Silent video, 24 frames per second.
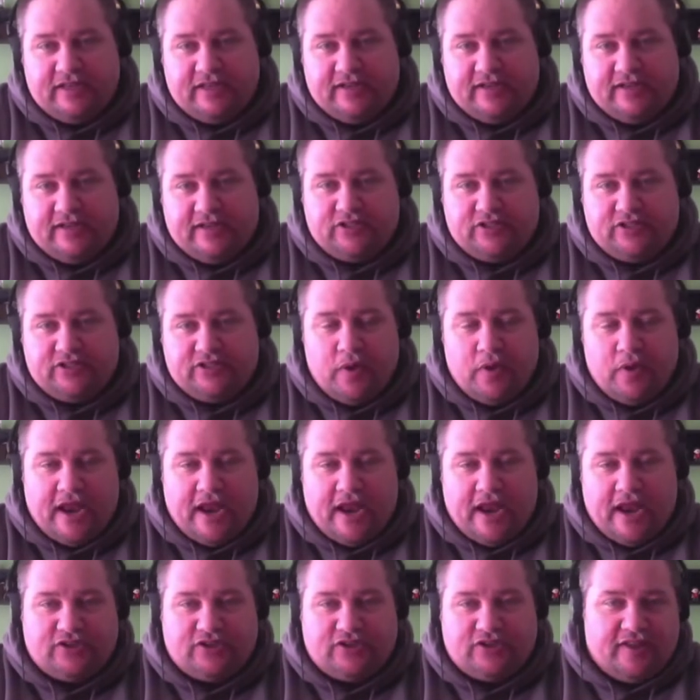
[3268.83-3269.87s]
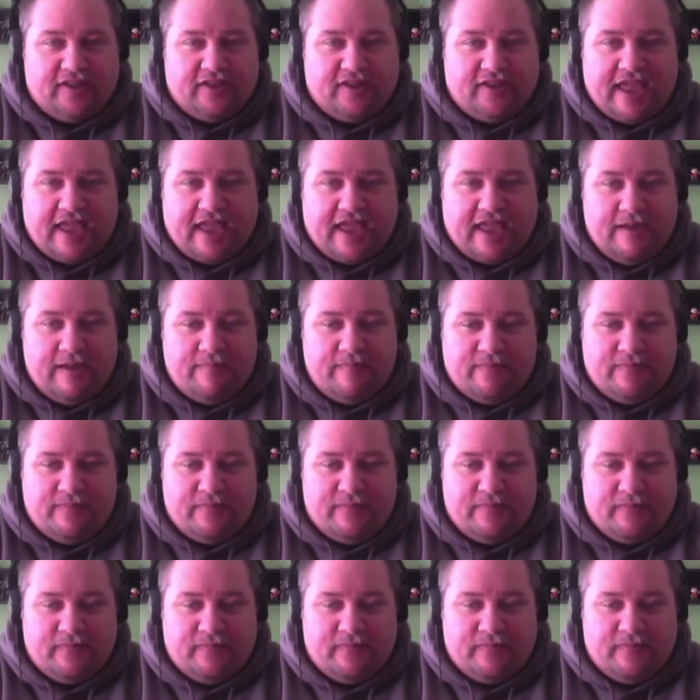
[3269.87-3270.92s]
So when they started the game,
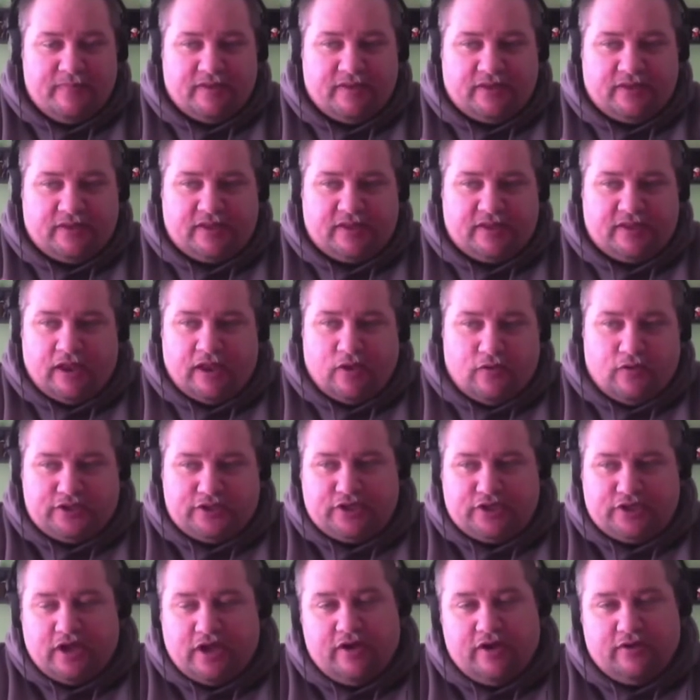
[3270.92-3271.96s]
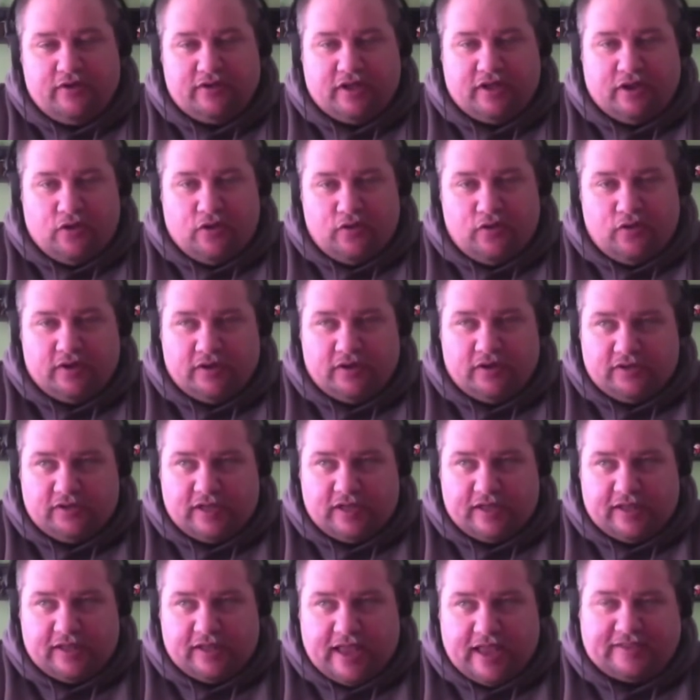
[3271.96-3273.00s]
the launch title, the
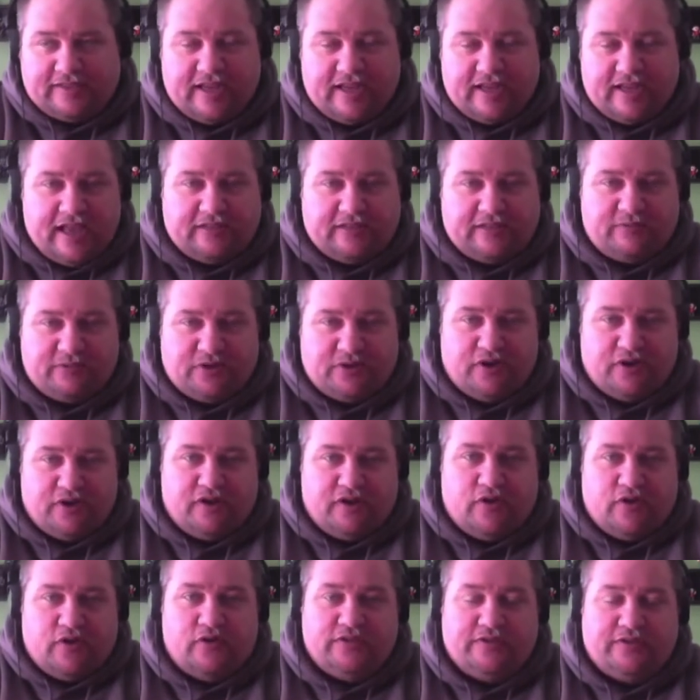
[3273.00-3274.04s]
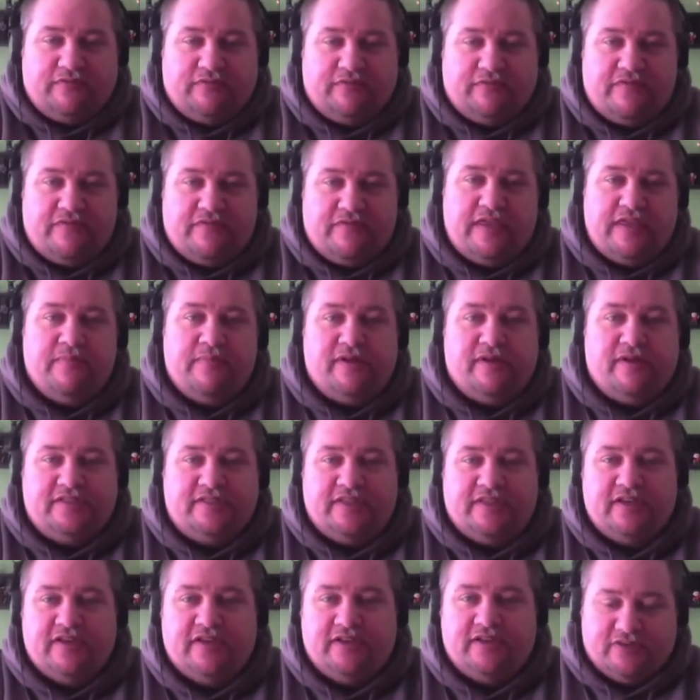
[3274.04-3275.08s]
SNES was going to launch in 15 months.